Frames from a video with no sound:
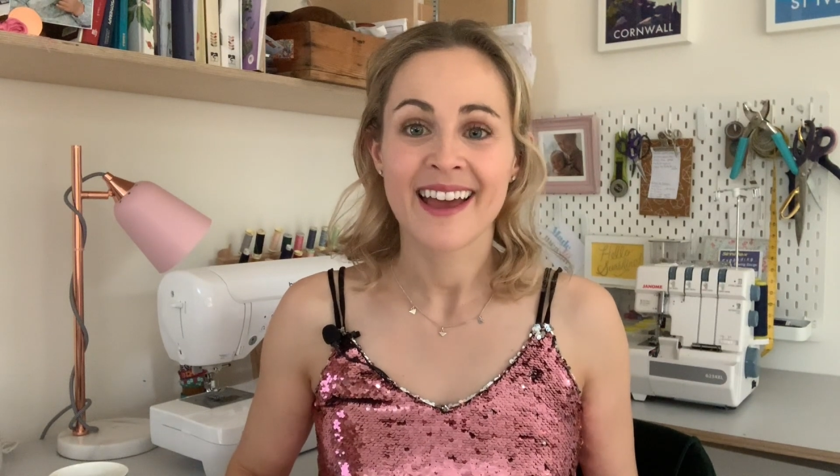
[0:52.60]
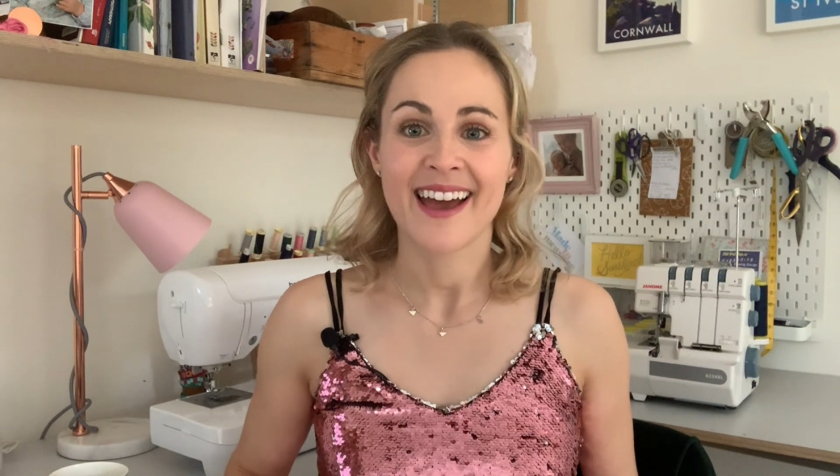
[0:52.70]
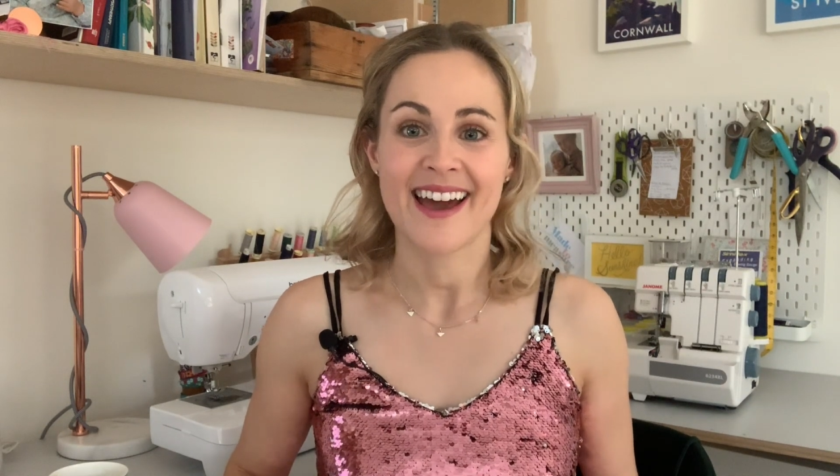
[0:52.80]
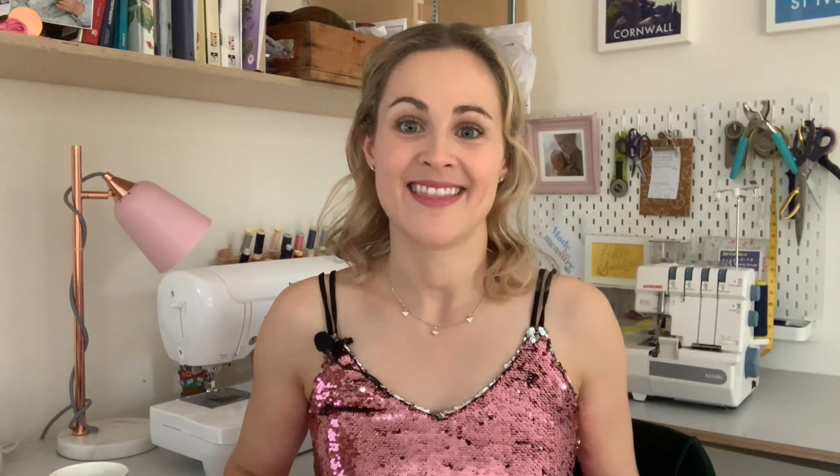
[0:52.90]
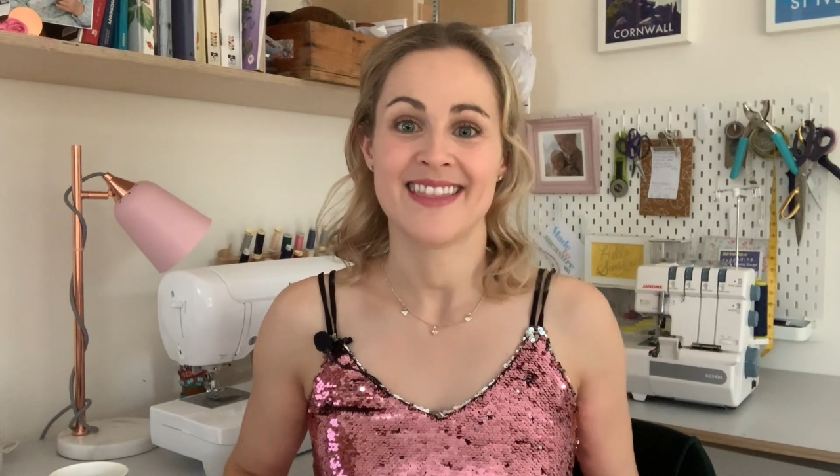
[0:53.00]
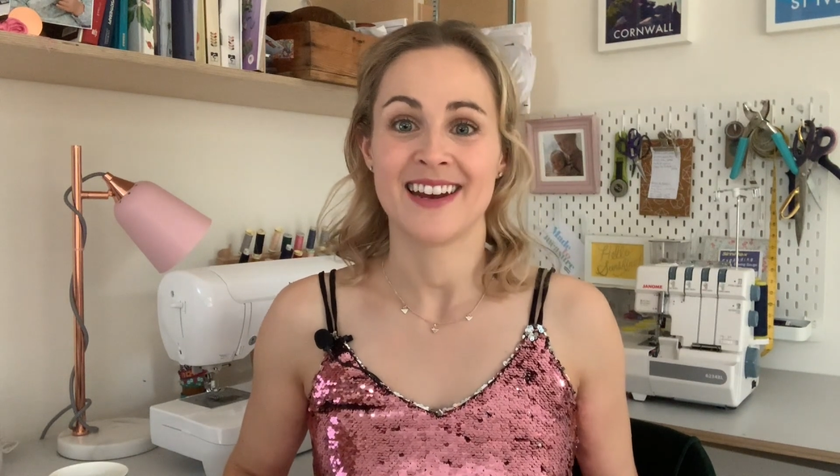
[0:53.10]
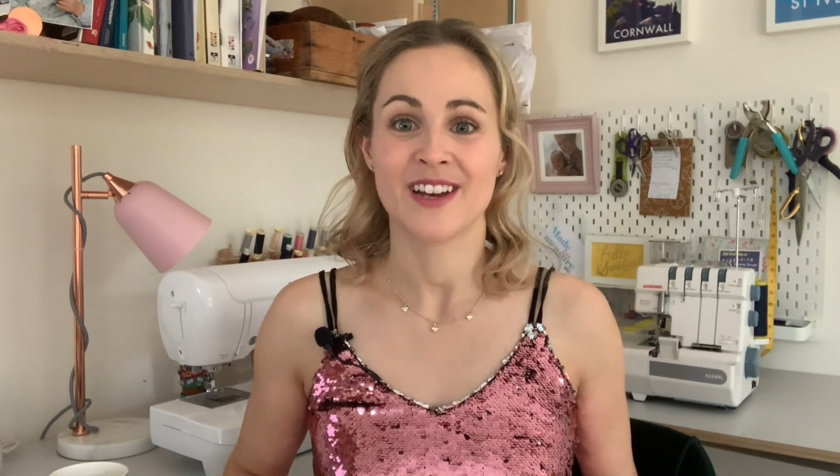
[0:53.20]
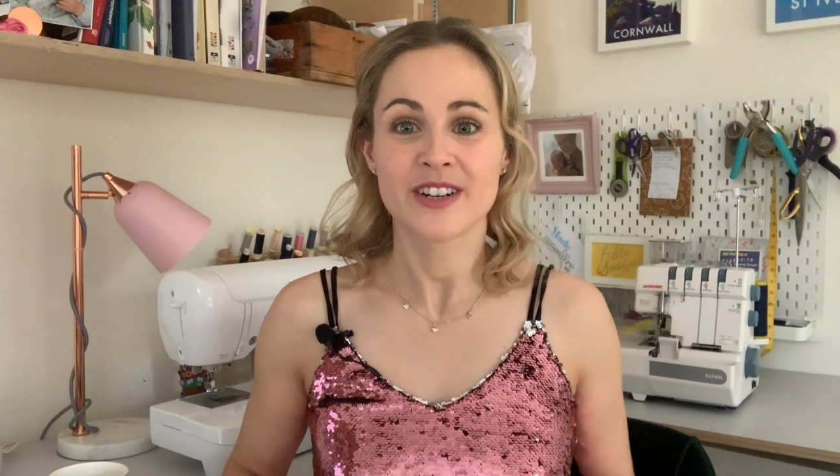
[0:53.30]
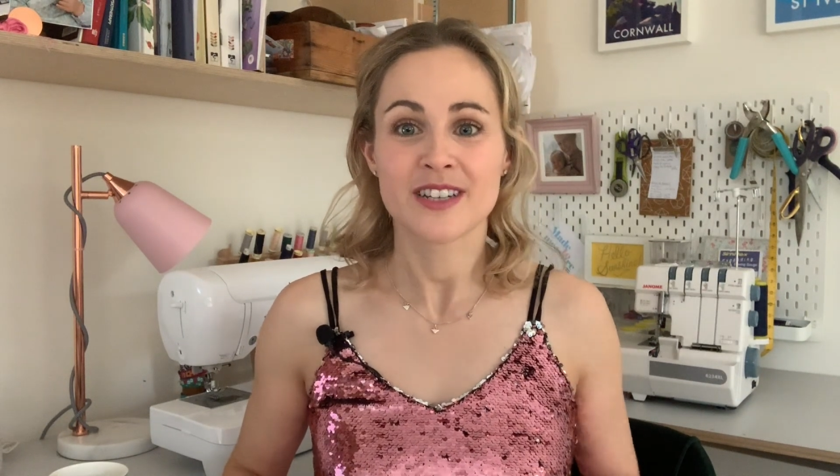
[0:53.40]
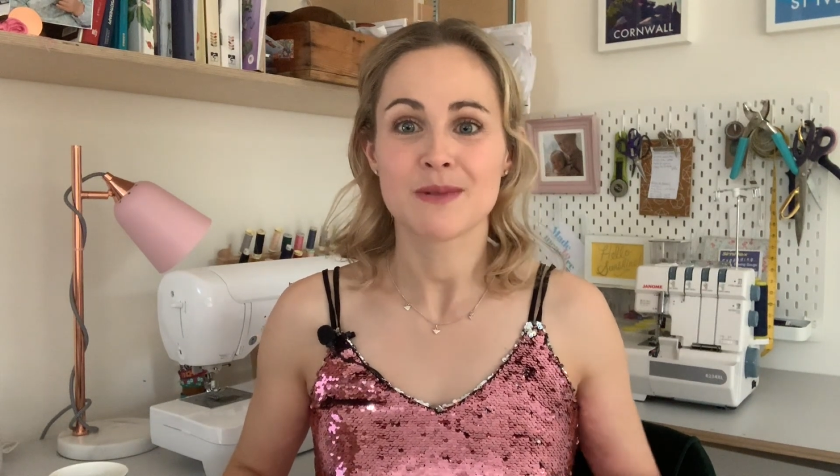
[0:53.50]
and then at
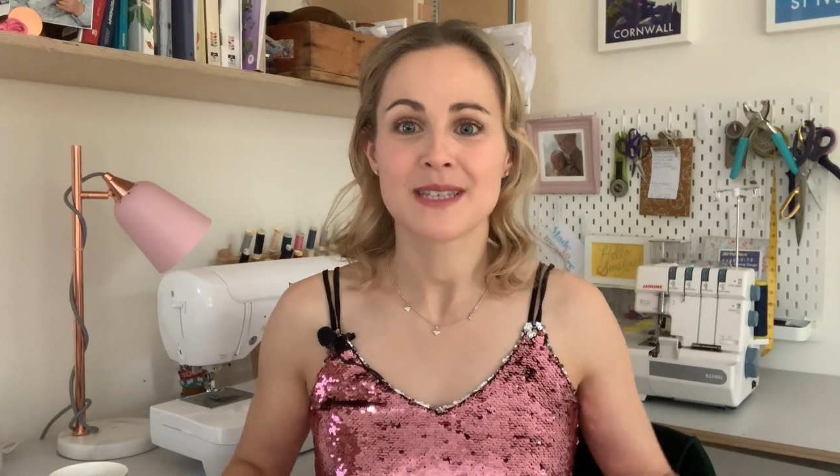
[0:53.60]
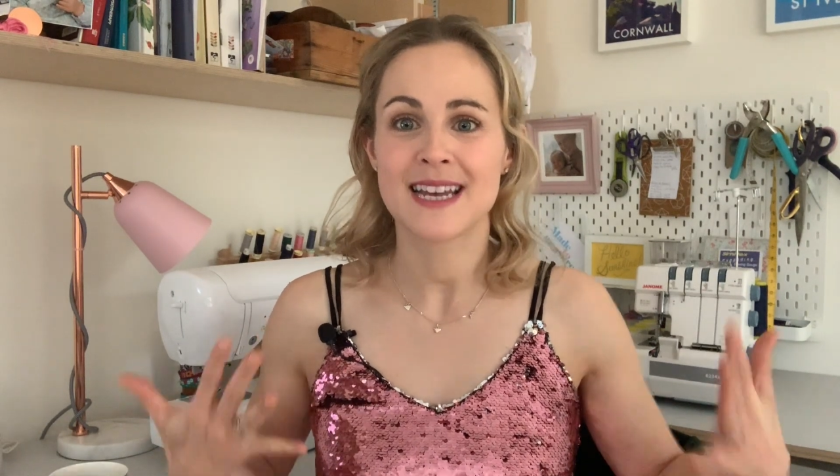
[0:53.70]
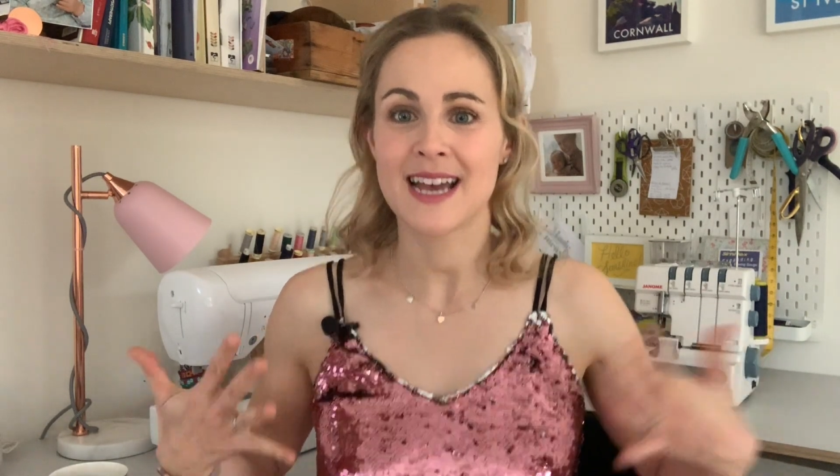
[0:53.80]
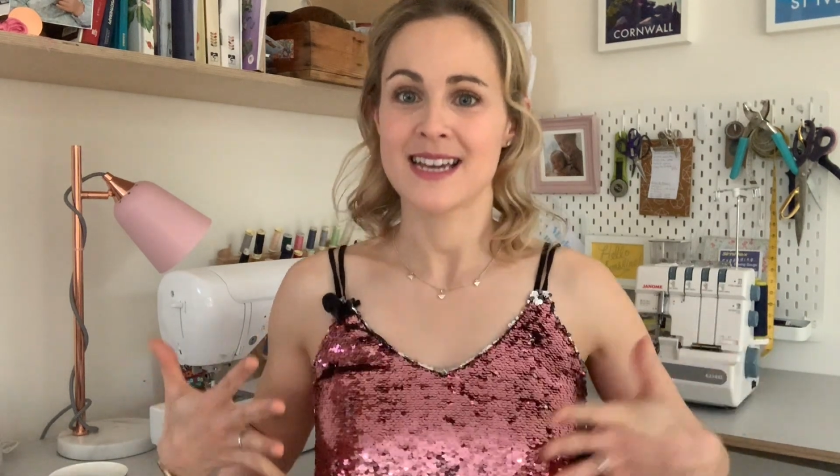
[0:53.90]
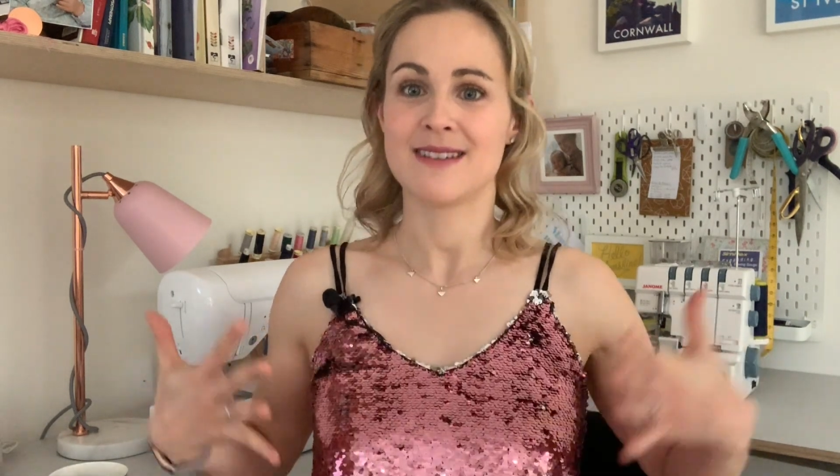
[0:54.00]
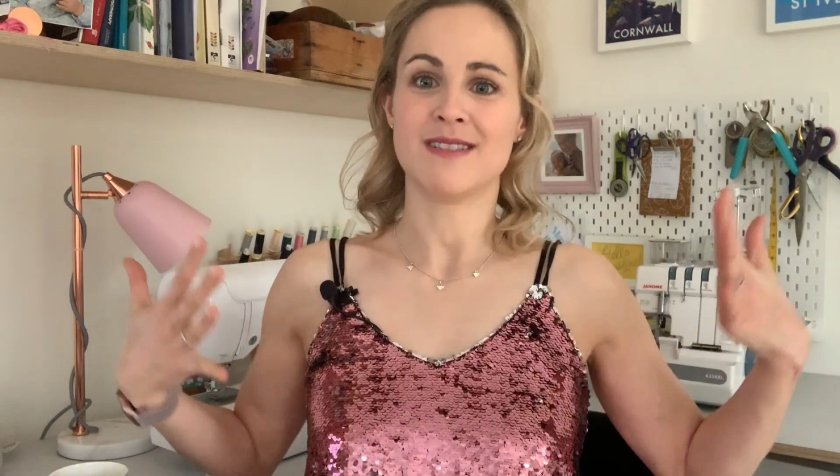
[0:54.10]
Christmas time